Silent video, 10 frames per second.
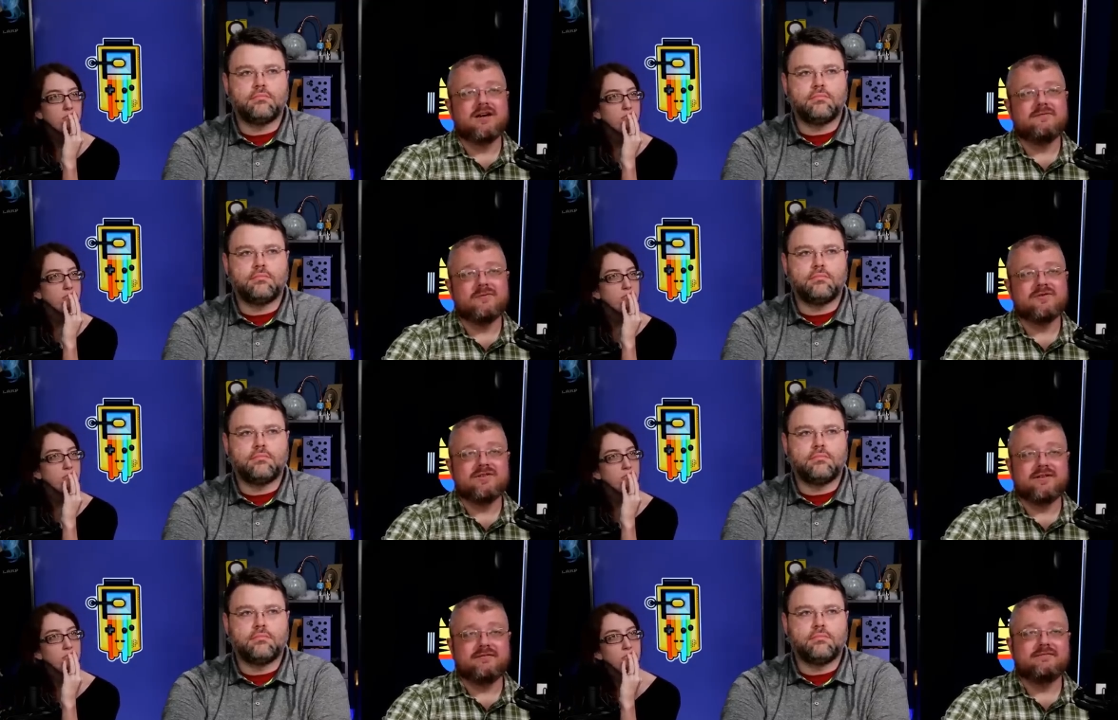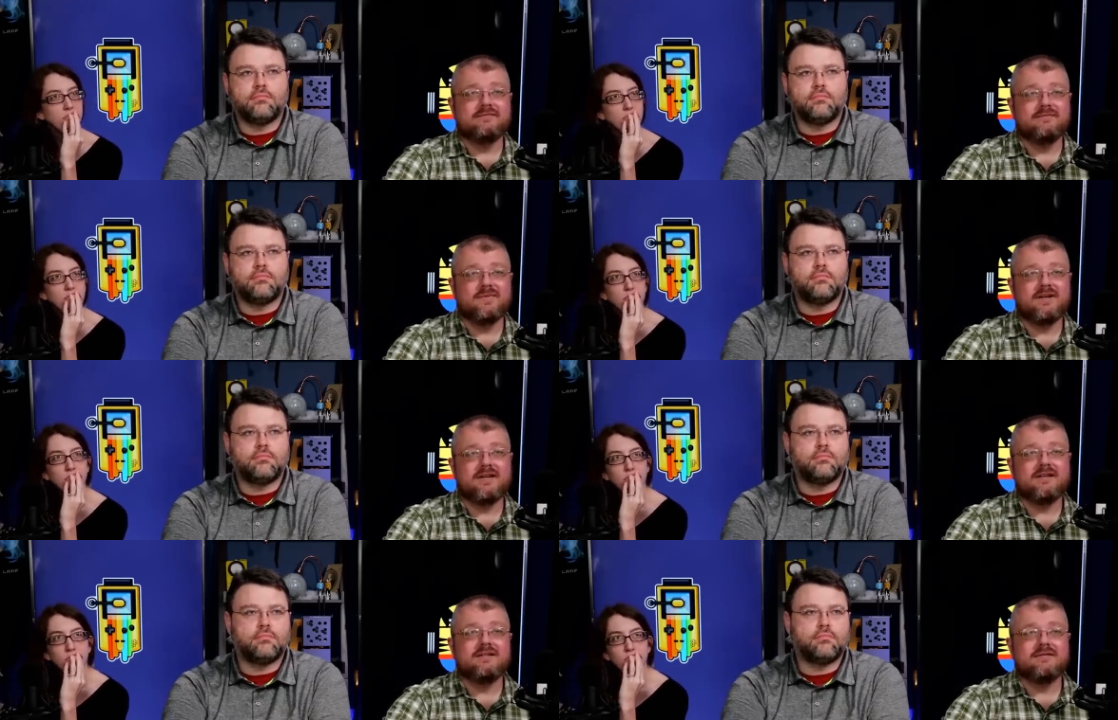Speaker 1: unfortunate,
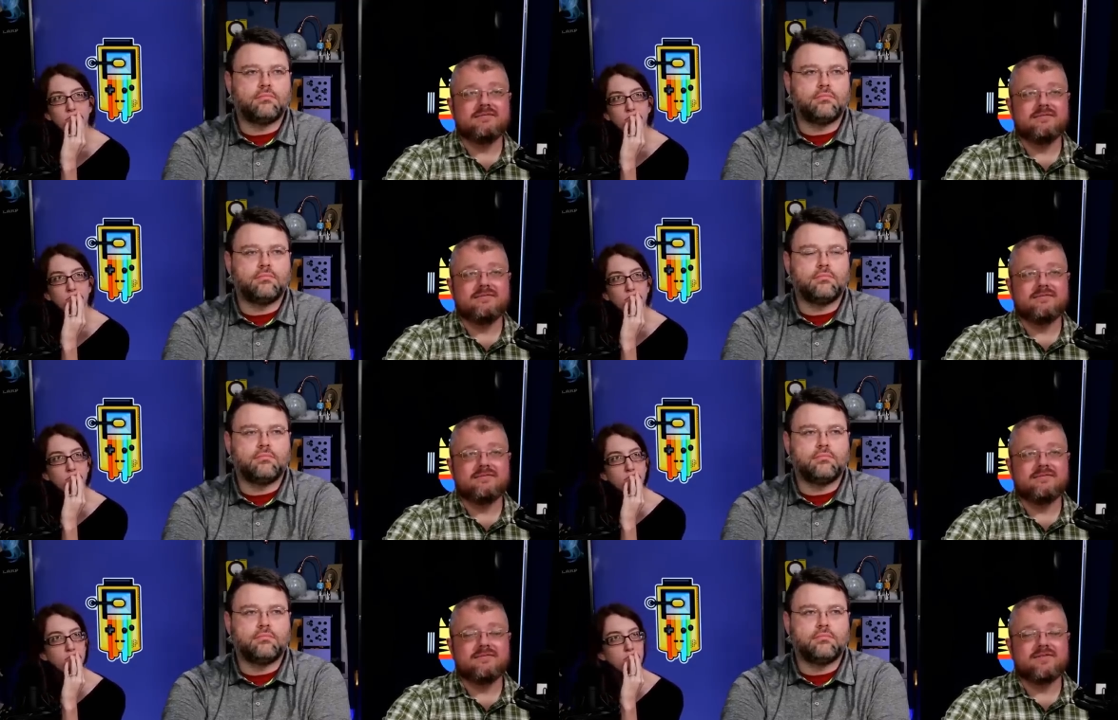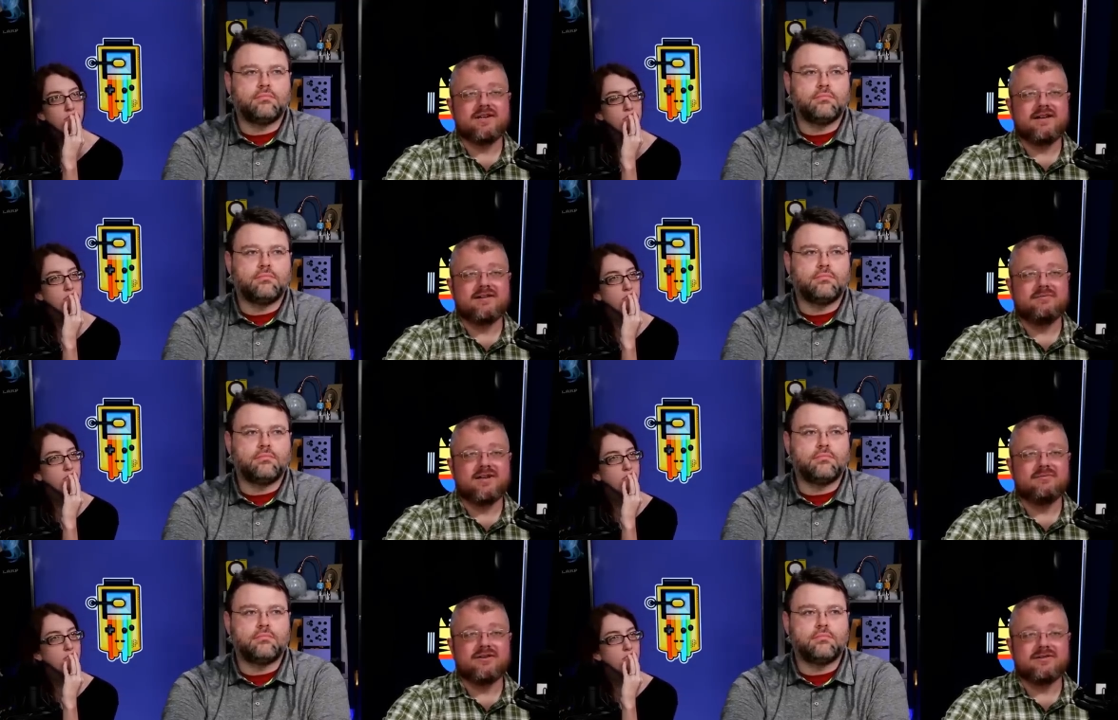but shout out to
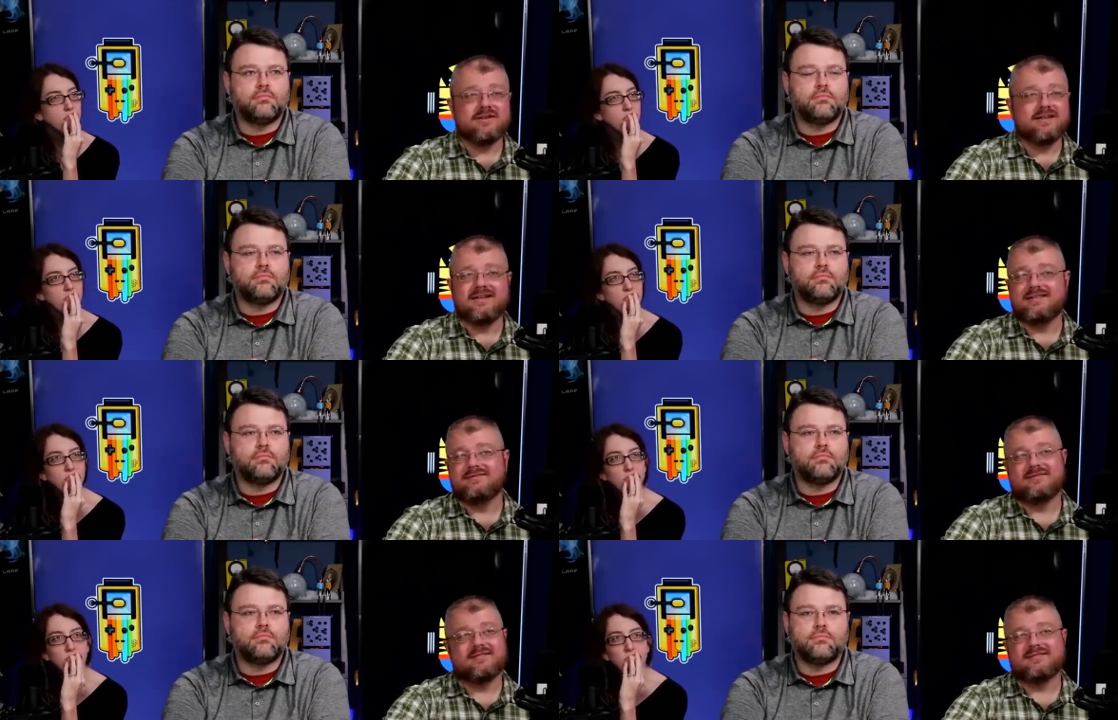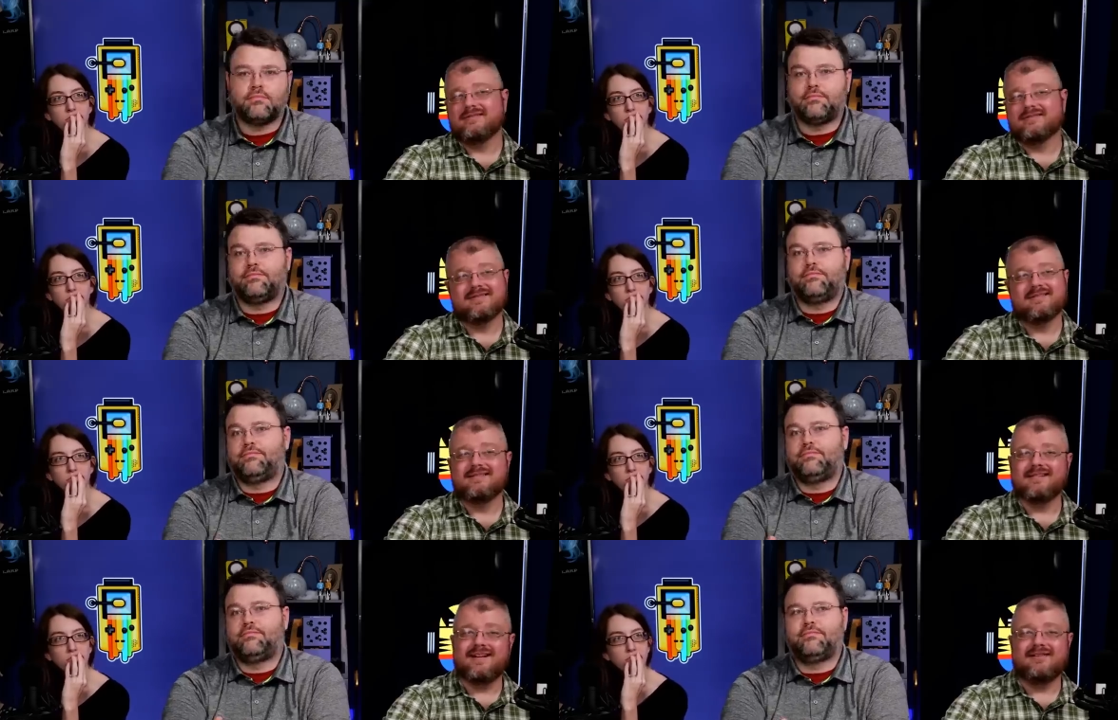Bang Brothers, I guess, for
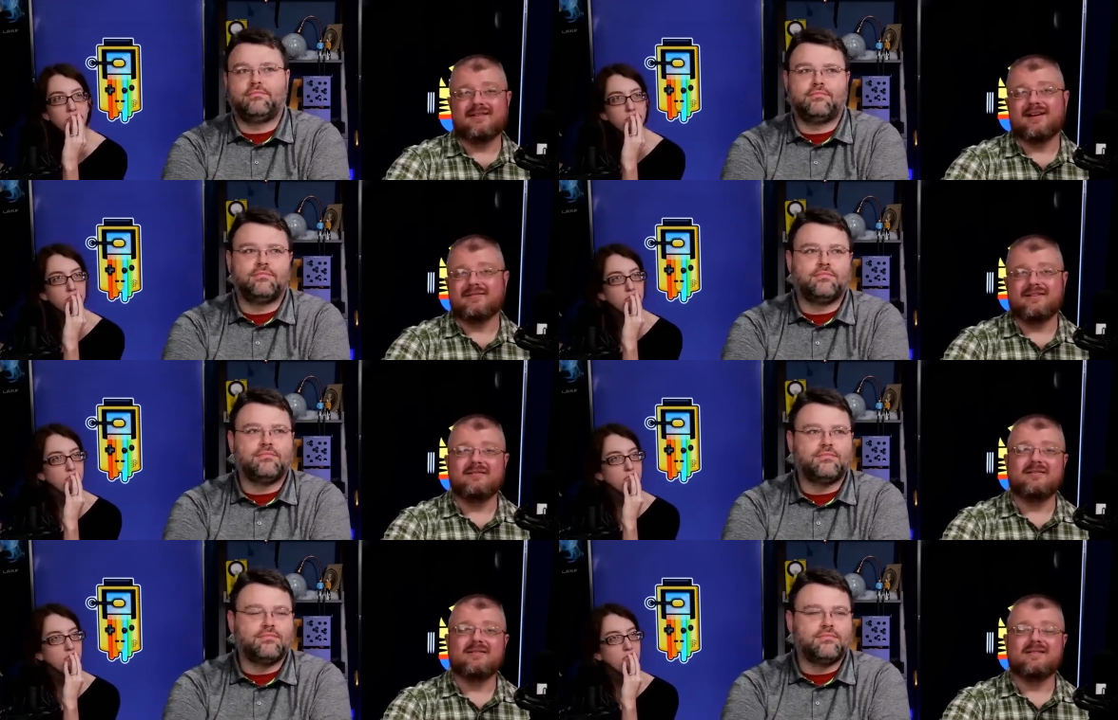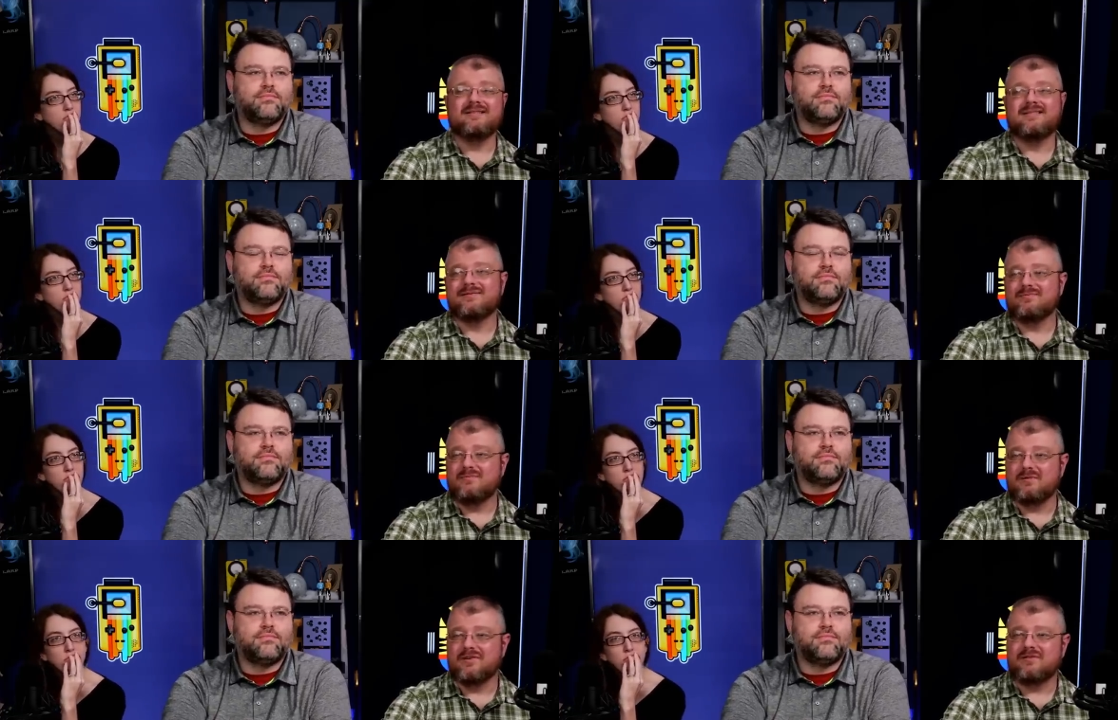I don't know how I don't know uh,
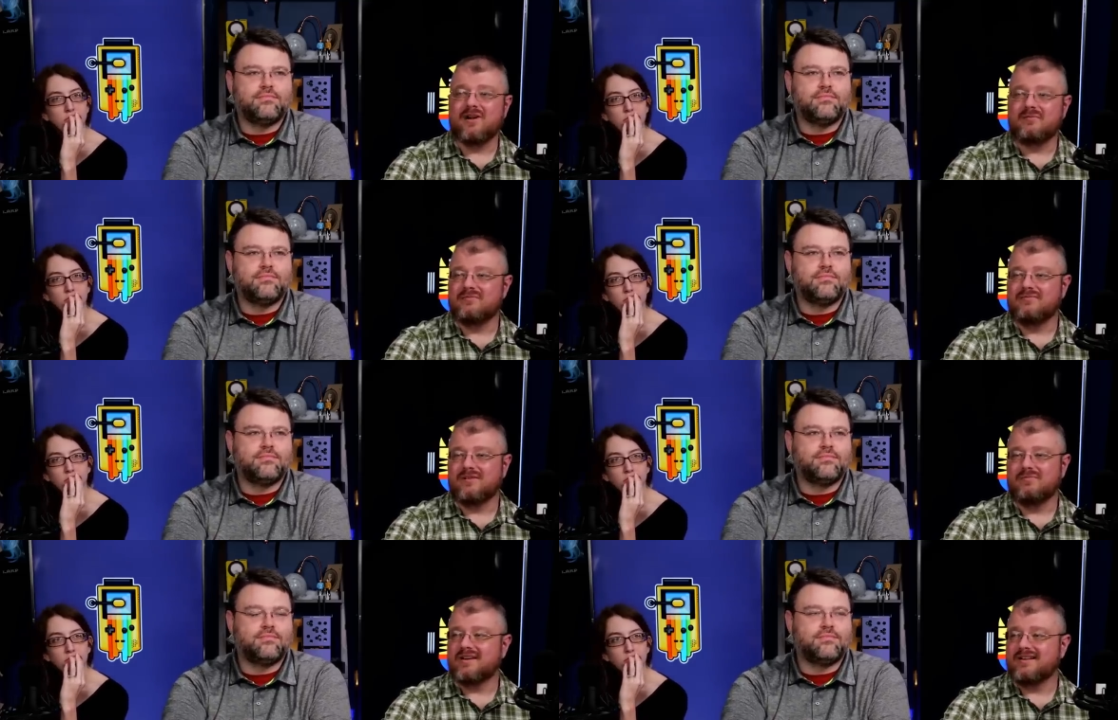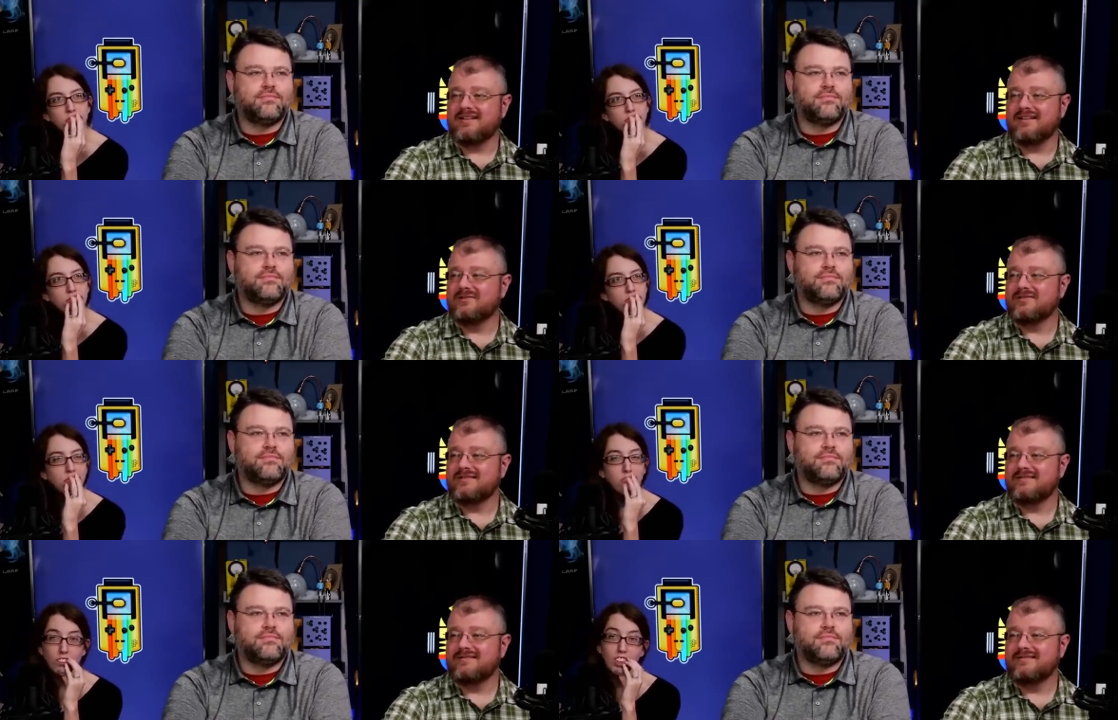maybe a drop of, a bucket in the
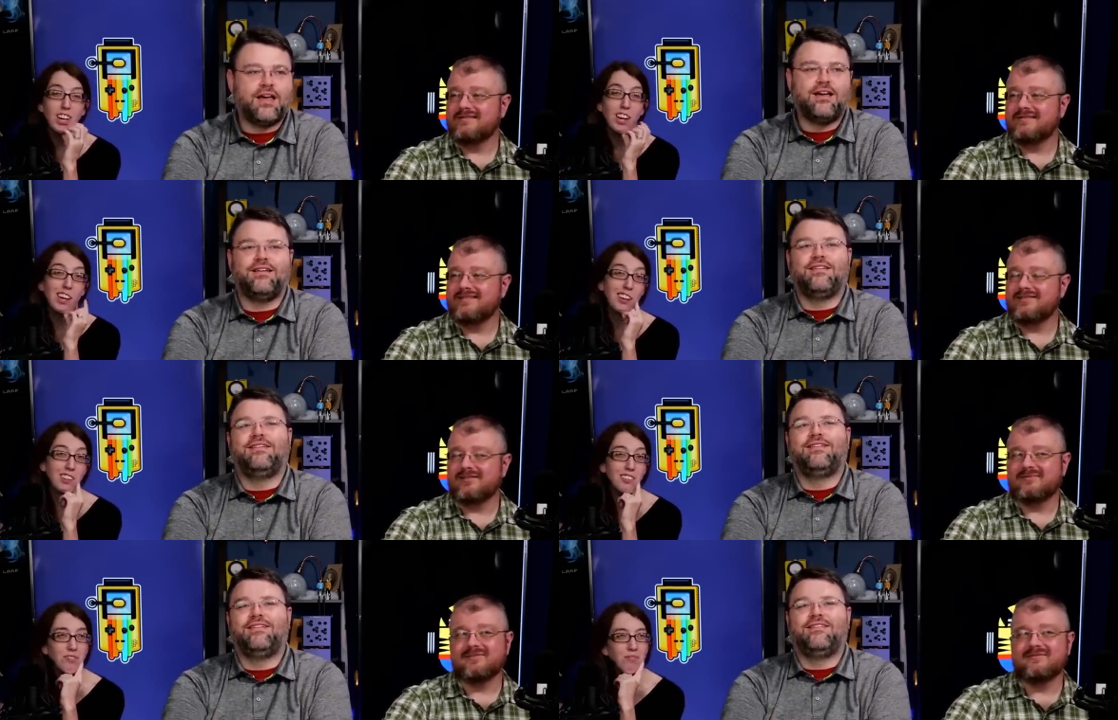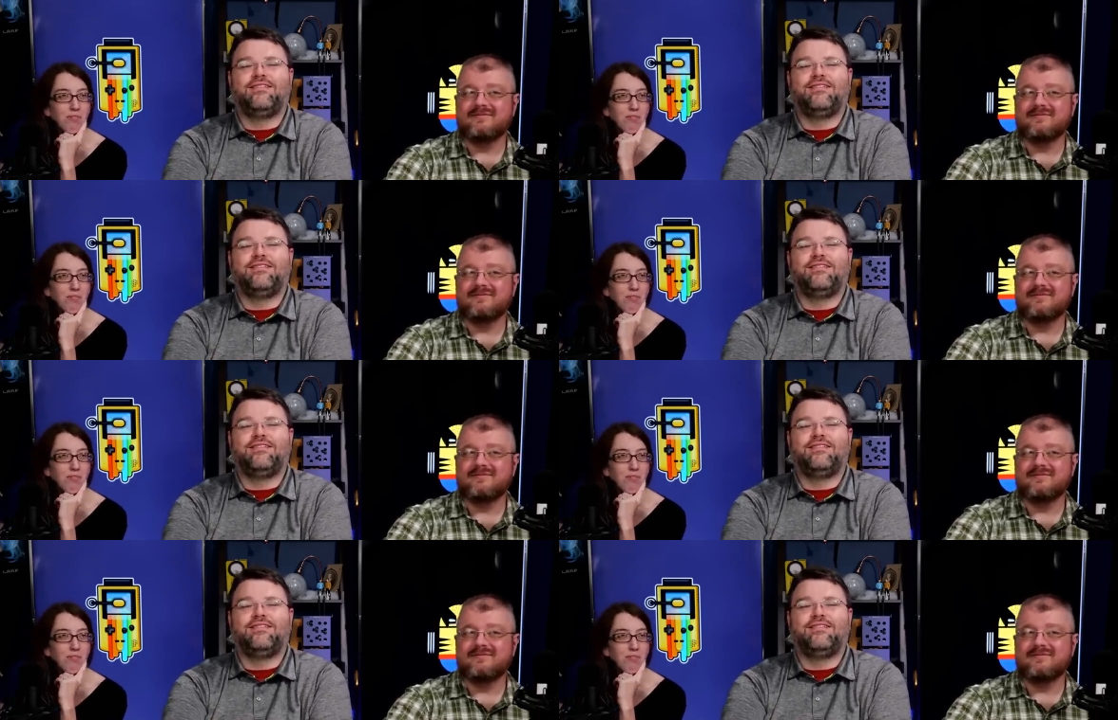ocean yeah. in terms